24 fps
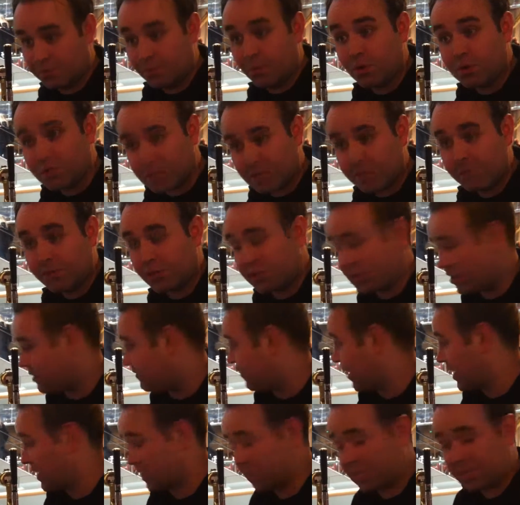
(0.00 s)
mostly because of the
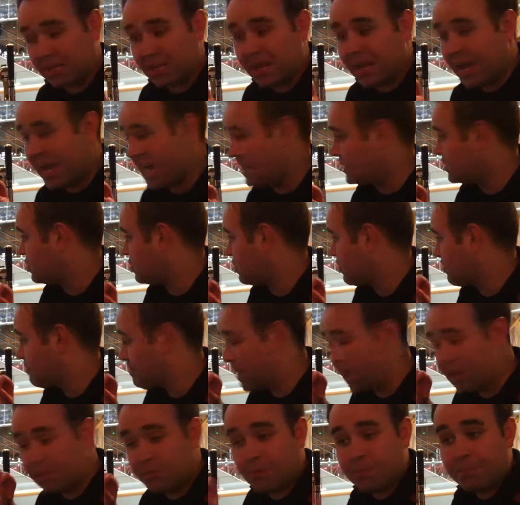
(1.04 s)
fact that it's
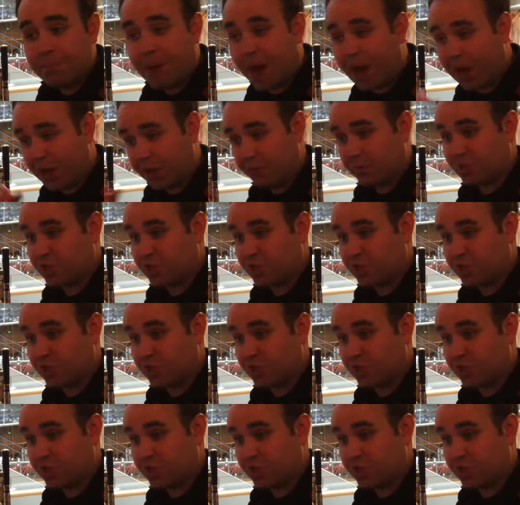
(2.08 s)
made with barley,